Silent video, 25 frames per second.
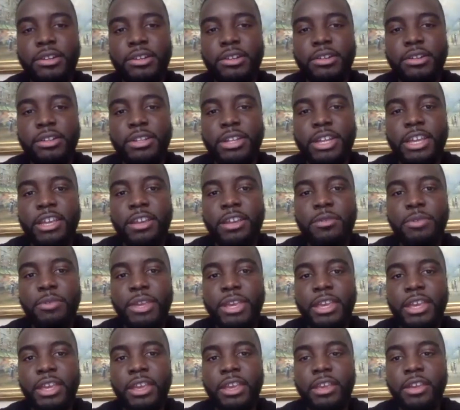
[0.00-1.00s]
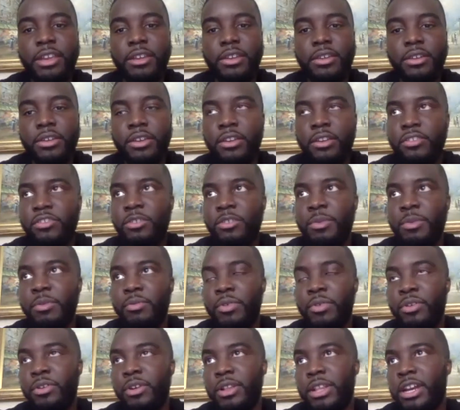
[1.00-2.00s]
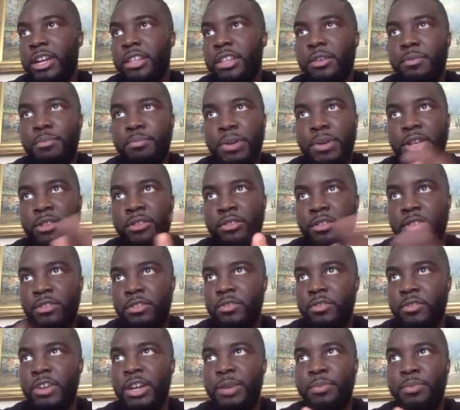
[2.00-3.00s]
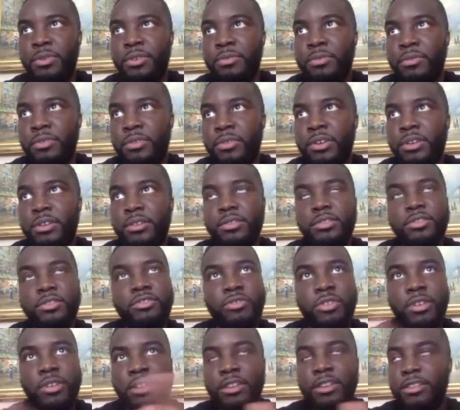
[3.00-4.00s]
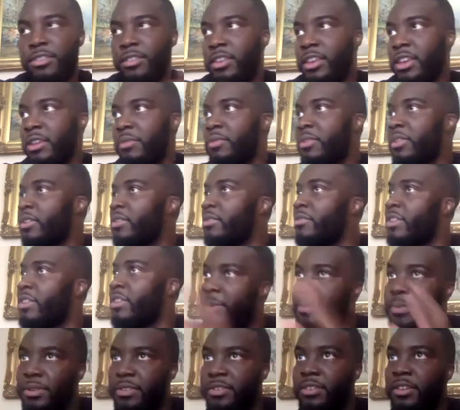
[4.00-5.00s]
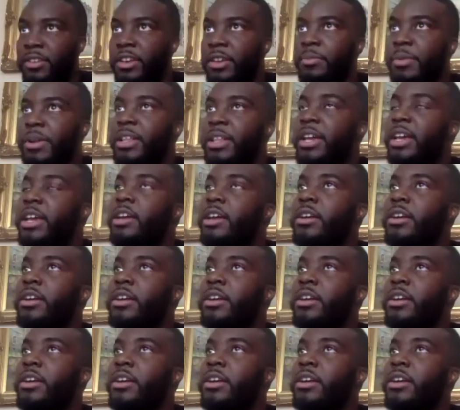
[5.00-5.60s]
Like we hear, I mean, we've got like an abundance of rappers. We've got drillers here, we've got rappers here, but like